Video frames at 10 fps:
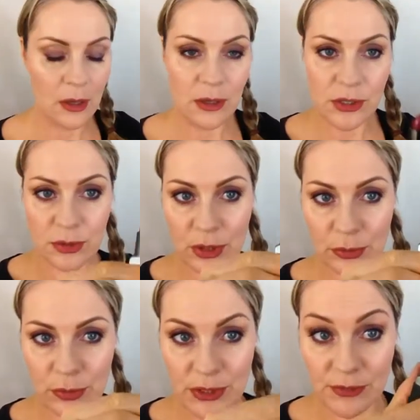So now
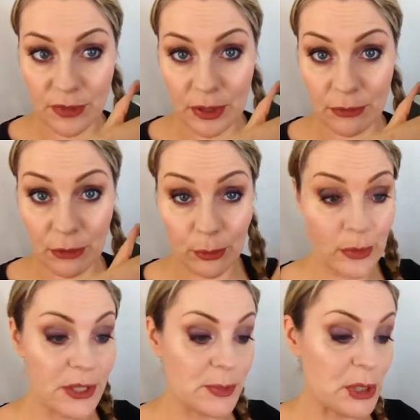to this Fig from
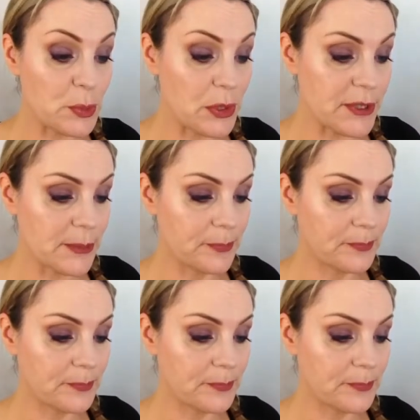Smashbox.